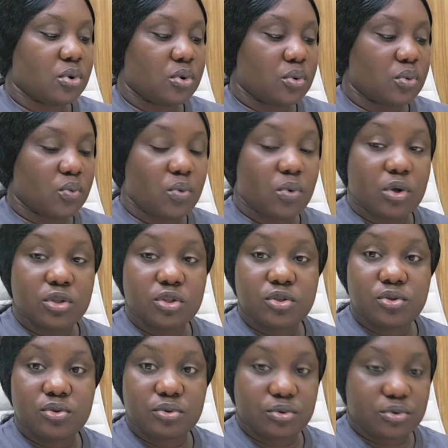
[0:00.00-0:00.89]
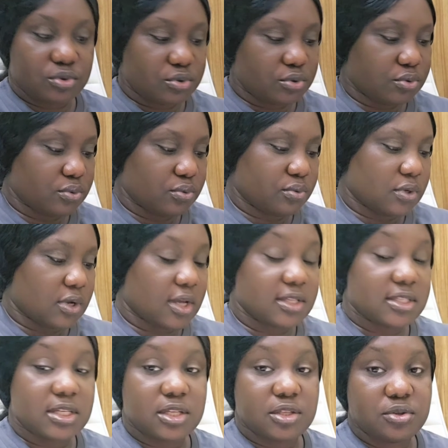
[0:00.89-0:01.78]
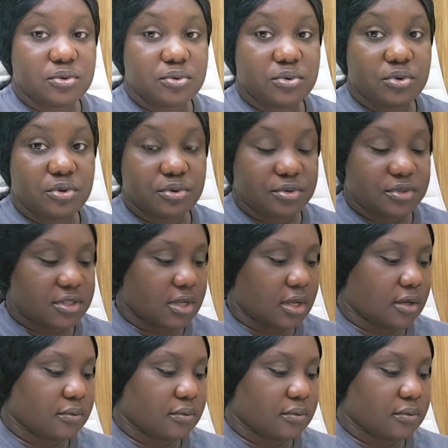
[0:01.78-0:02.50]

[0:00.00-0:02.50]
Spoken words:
what to do as a new user.